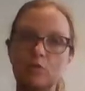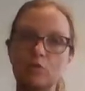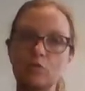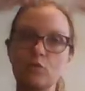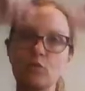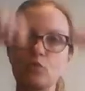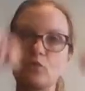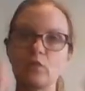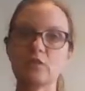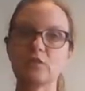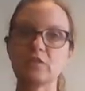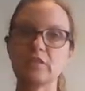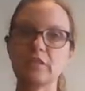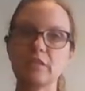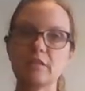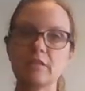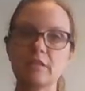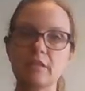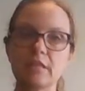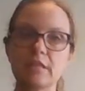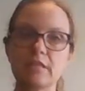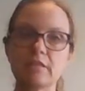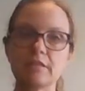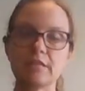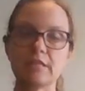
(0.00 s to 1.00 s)
through the
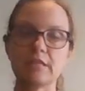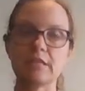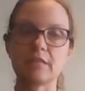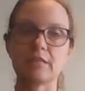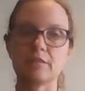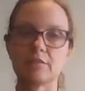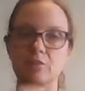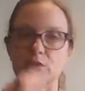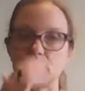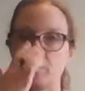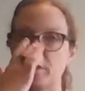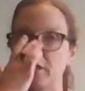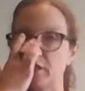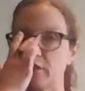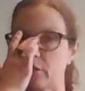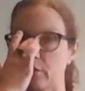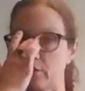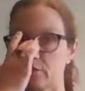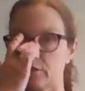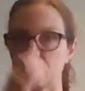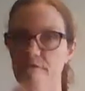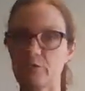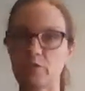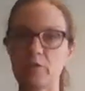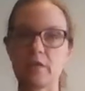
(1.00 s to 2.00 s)
ceilings in the
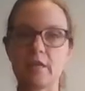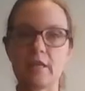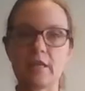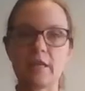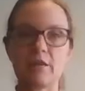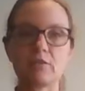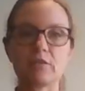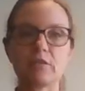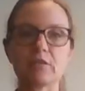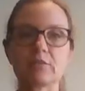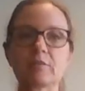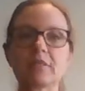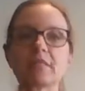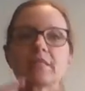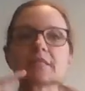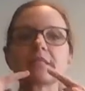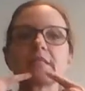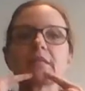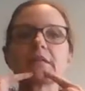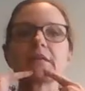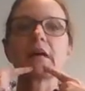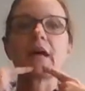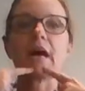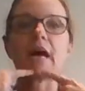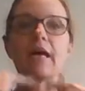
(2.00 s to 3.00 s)
speakers for the
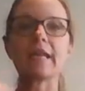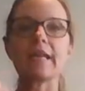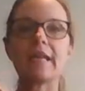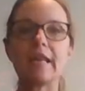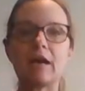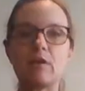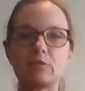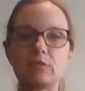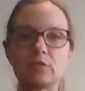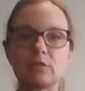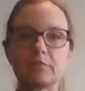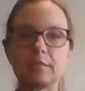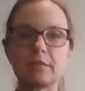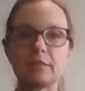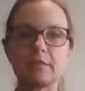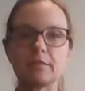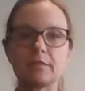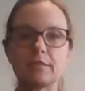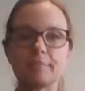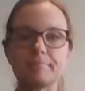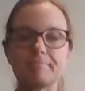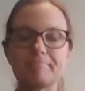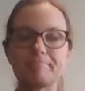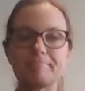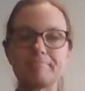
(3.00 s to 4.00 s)
announcements.
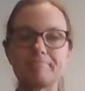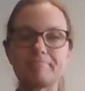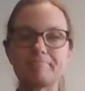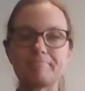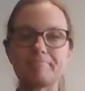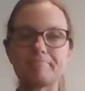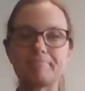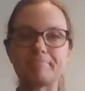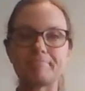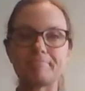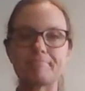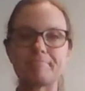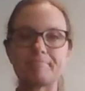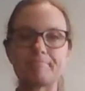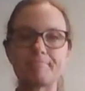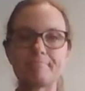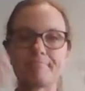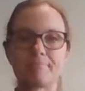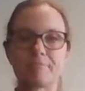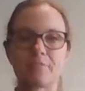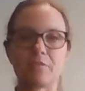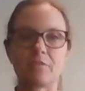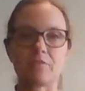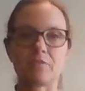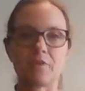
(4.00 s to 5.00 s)
Announcement.
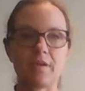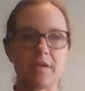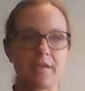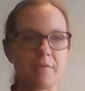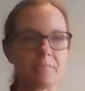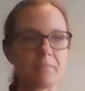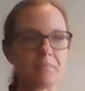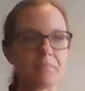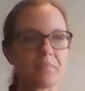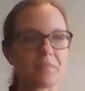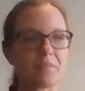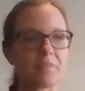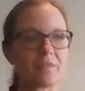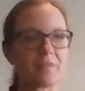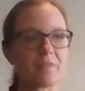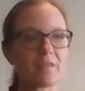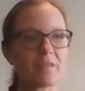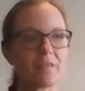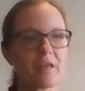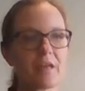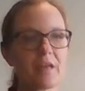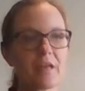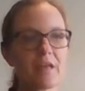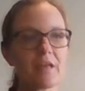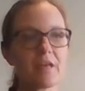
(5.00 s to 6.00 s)
Right?
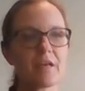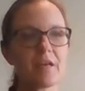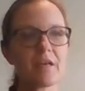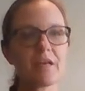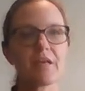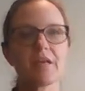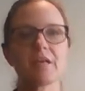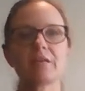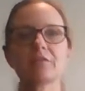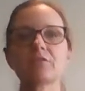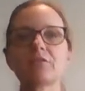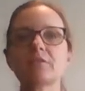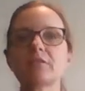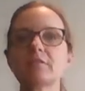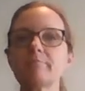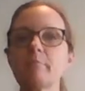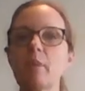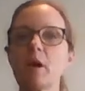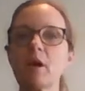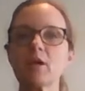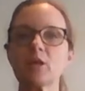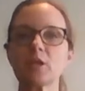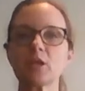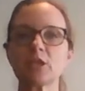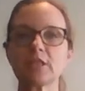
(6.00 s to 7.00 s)

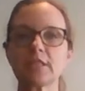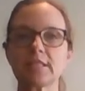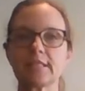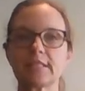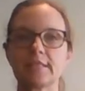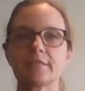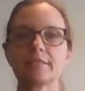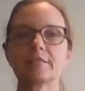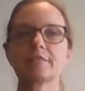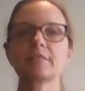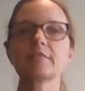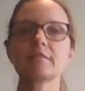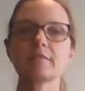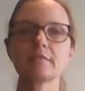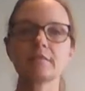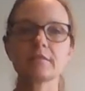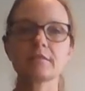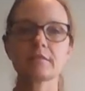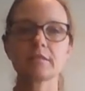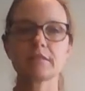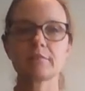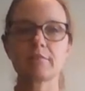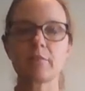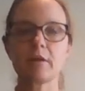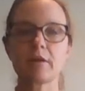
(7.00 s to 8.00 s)
Smart.
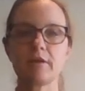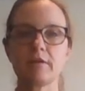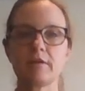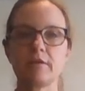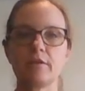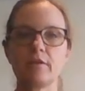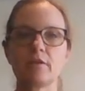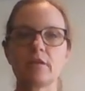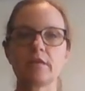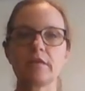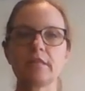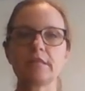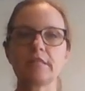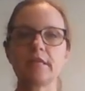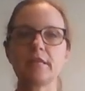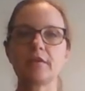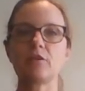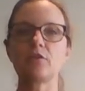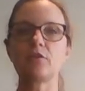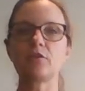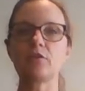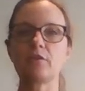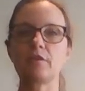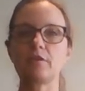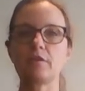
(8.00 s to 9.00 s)
Smart. You're going to take
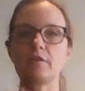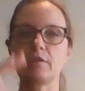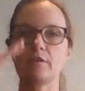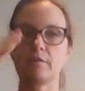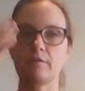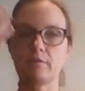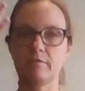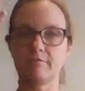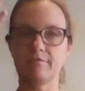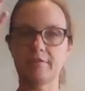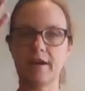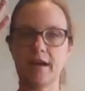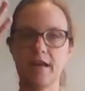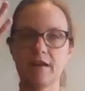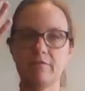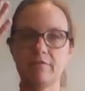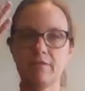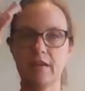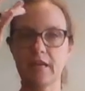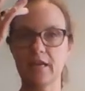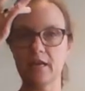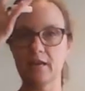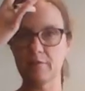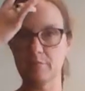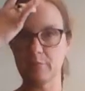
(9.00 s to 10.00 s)
your 5
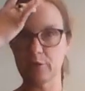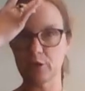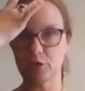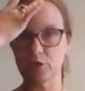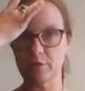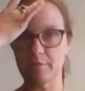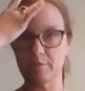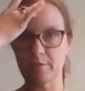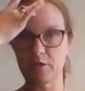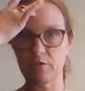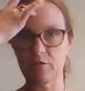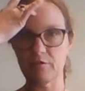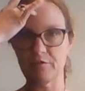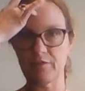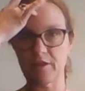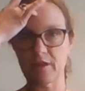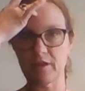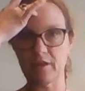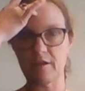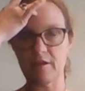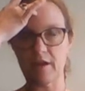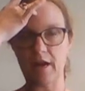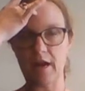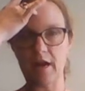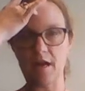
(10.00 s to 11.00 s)
hand, put your middle
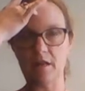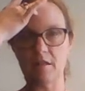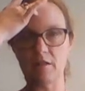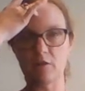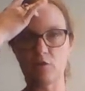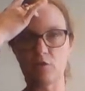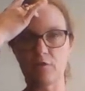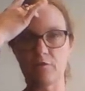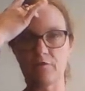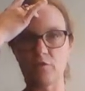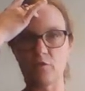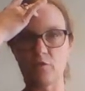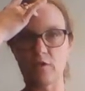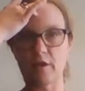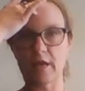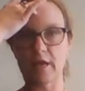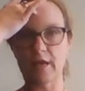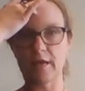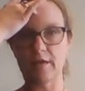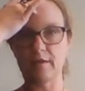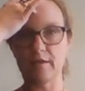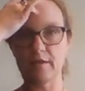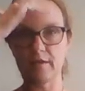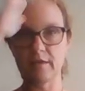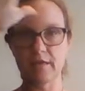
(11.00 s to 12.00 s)
finger on your
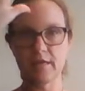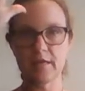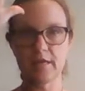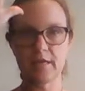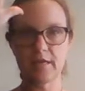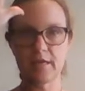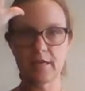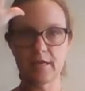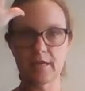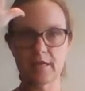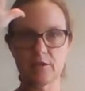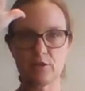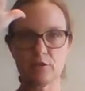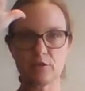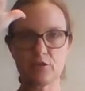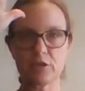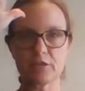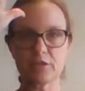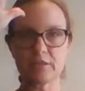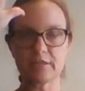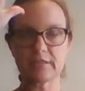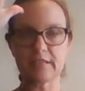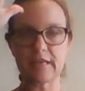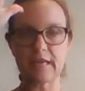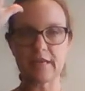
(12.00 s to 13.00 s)
forehead, and you
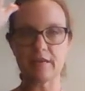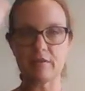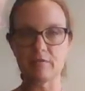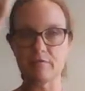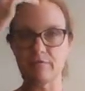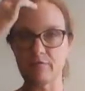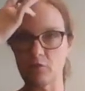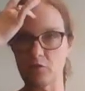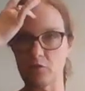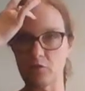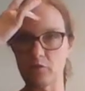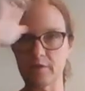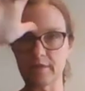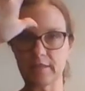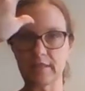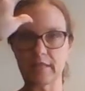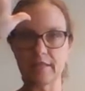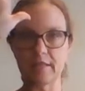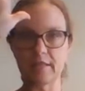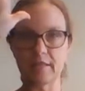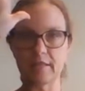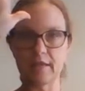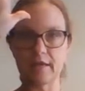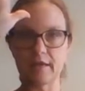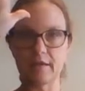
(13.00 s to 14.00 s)
just send it forward
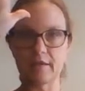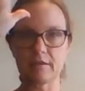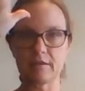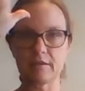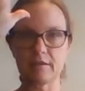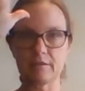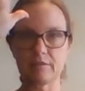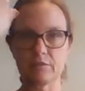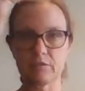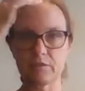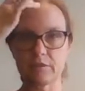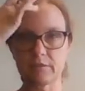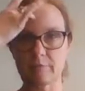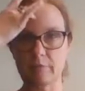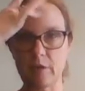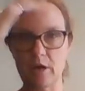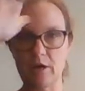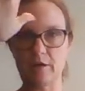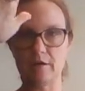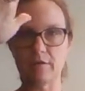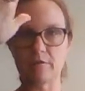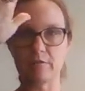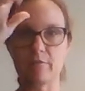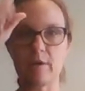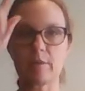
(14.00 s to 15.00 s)
like that.
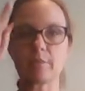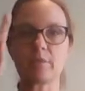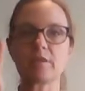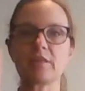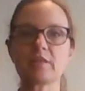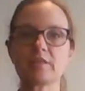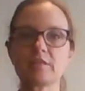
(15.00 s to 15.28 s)
Smart. Remember,